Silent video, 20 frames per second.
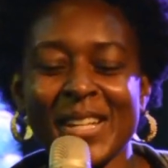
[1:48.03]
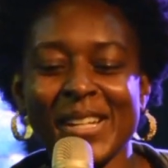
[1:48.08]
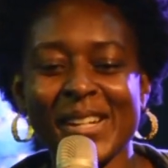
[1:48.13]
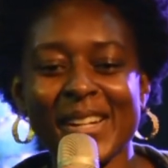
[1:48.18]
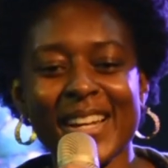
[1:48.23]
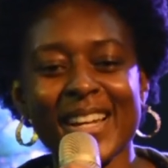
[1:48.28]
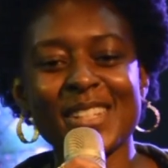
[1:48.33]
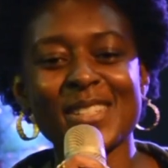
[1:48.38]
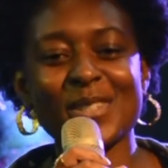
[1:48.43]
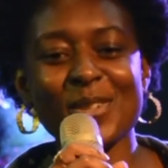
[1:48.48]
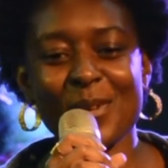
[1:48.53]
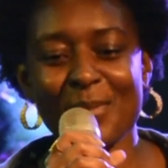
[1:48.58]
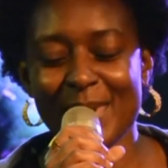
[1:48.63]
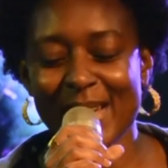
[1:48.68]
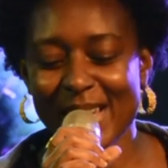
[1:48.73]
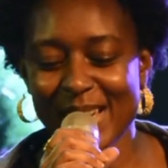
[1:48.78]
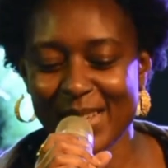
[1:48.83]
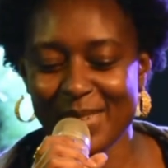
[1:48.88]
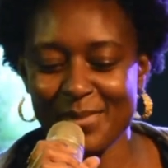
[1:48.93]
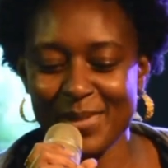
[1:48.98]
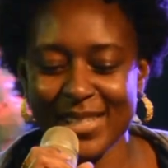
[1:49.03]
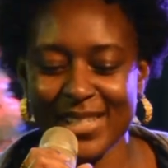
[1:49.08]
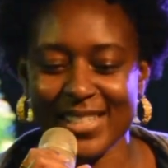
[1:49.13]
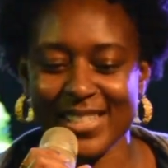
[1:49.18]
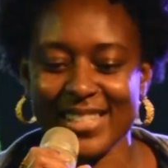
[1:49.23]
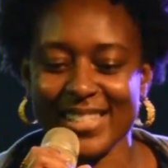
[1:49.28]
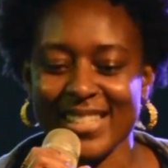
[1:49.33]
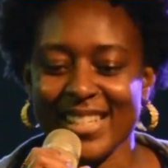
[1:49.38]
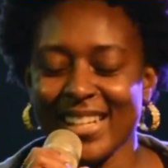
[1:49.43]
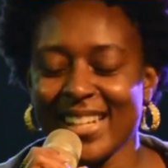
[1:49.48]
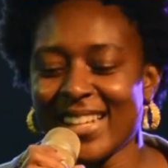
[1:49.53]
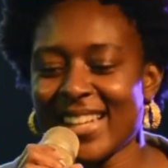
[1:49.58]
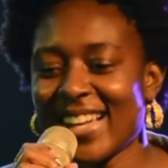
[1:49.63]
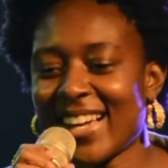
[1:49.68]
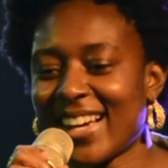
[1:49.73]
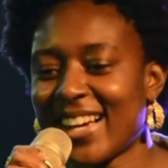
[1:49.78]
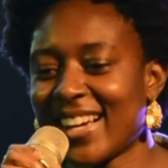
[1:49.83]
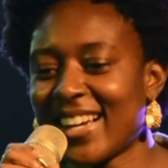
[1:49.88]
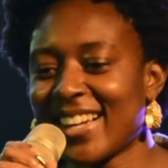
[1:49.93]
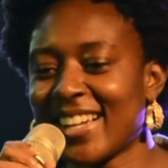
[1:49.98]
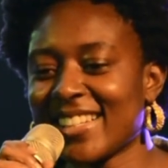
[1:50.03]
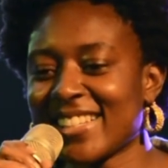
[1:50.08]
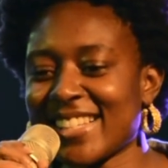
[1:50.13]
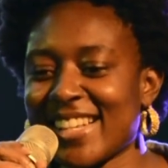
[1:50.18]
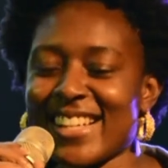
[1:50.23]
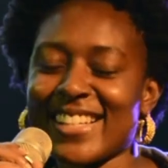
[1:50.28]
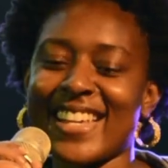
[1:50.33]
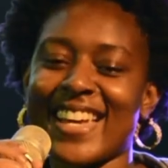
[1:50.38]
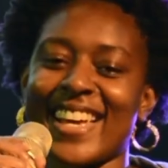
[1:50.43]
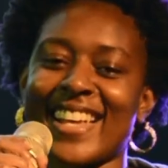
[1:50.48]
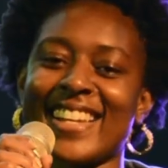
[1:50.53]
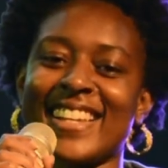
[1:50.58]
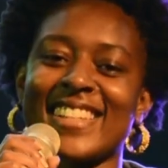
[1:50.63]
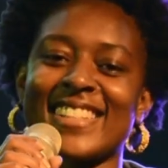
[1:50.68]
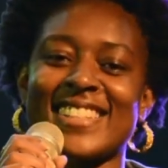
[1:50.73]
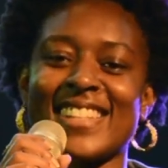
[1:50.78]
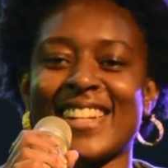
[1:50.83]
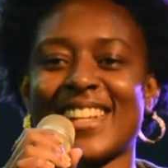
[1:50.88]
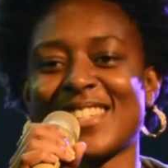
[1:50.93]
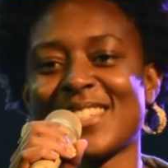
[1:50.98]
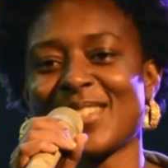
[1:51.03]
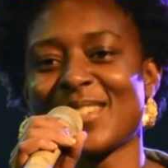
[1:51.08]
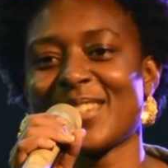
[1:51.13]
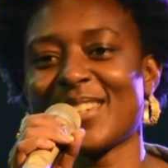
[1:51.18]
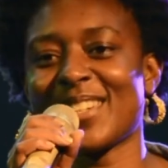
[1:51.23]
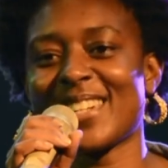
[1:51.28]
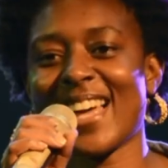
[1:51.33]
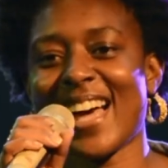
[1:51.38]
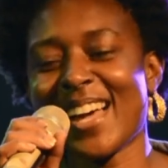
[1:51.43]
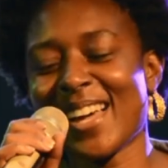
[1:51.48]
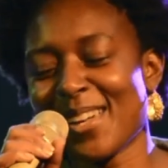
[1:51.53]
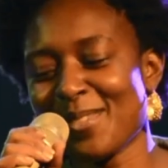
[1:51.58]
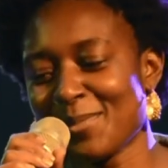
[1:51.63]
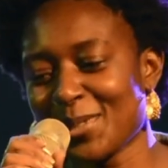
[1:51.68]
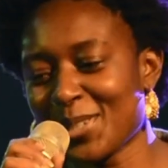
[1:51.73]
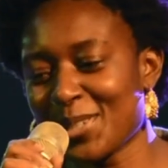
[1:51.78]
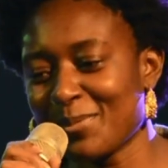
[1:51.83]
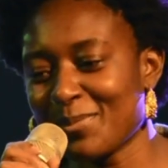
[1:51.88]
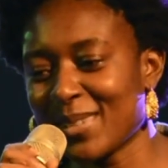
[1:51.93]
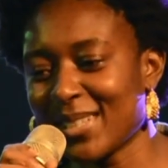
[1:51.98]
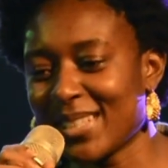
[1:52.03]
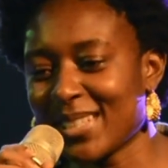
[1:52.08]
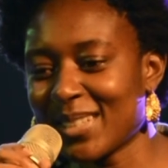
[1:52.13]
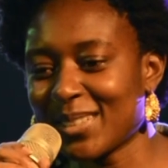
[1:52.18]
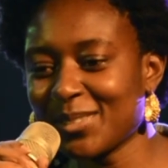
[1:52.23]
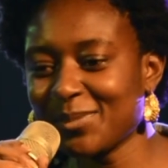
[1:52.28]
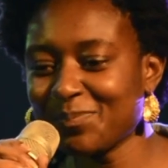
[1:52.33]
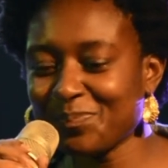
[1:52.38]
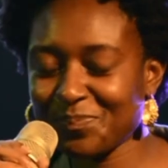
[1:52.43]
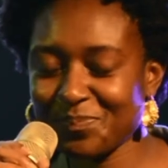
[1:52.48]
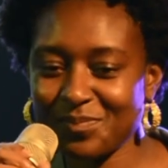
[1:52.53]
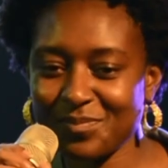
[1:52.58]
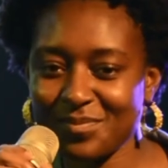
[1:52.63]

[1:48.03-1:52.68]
Right, so my name is Tanya Alex, and as you heard, I am a comedian.